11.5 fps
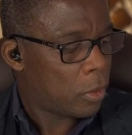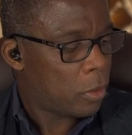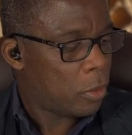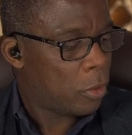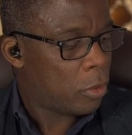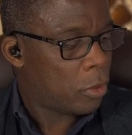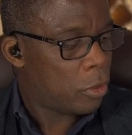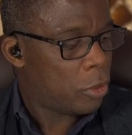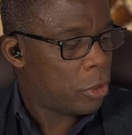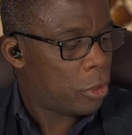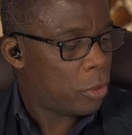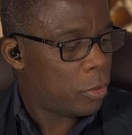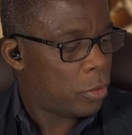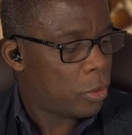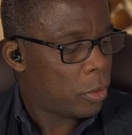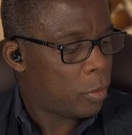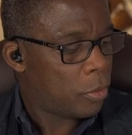You could
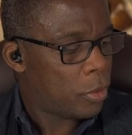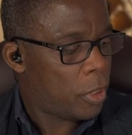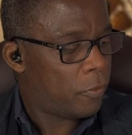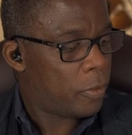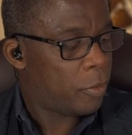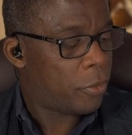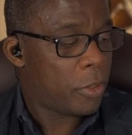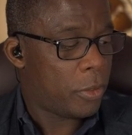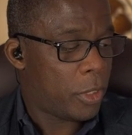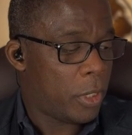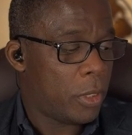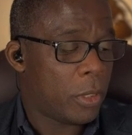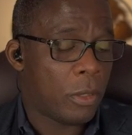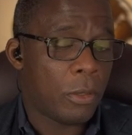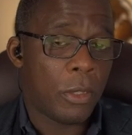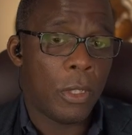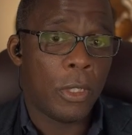use even proteins,
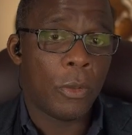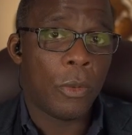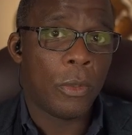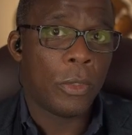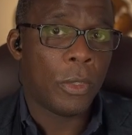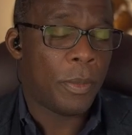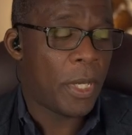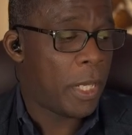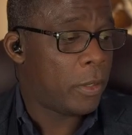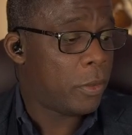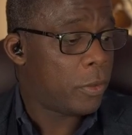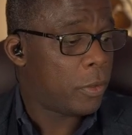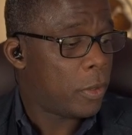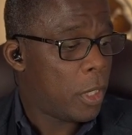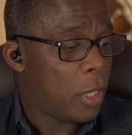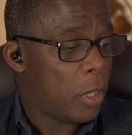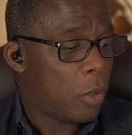so it all depends
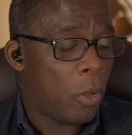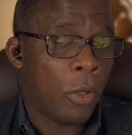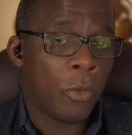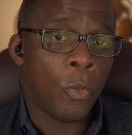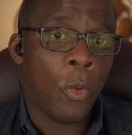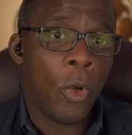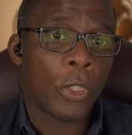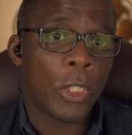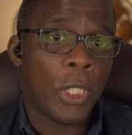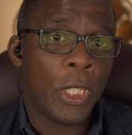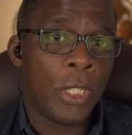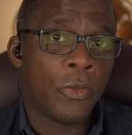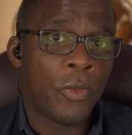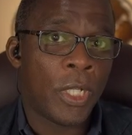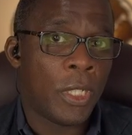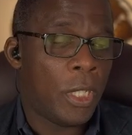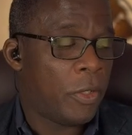on what is
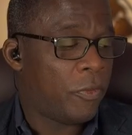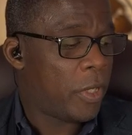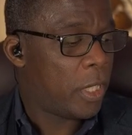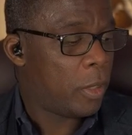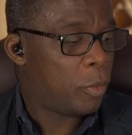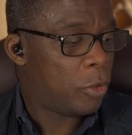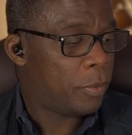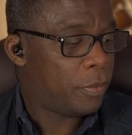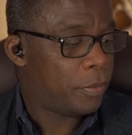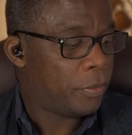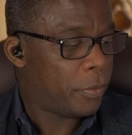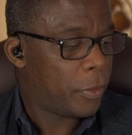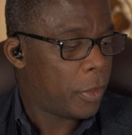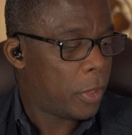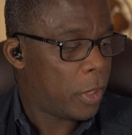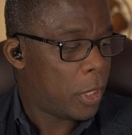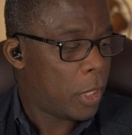readily available.
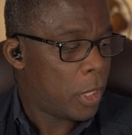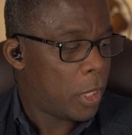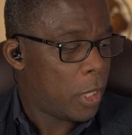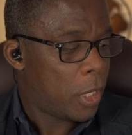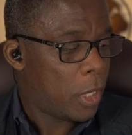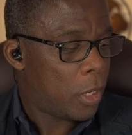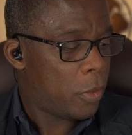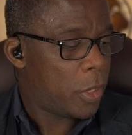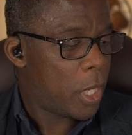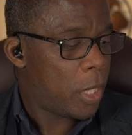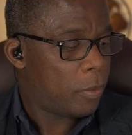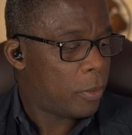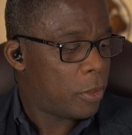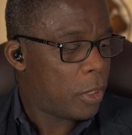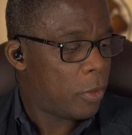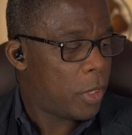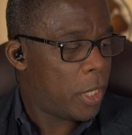Okay,
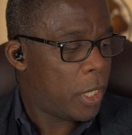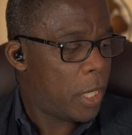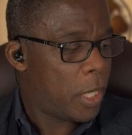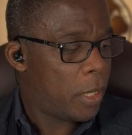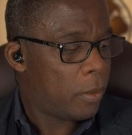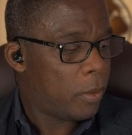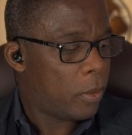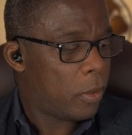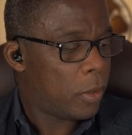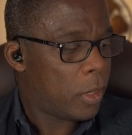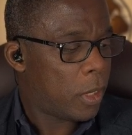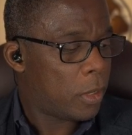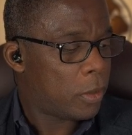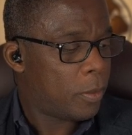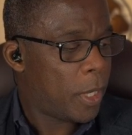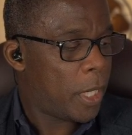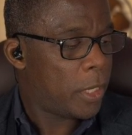so here on the last
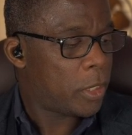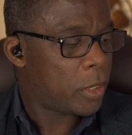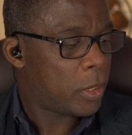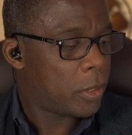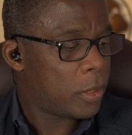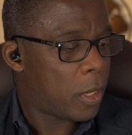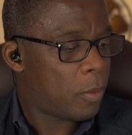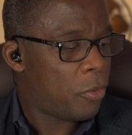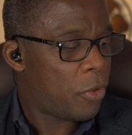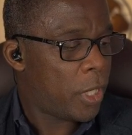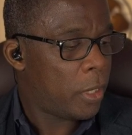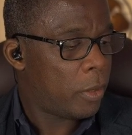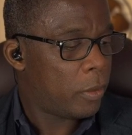page is a summary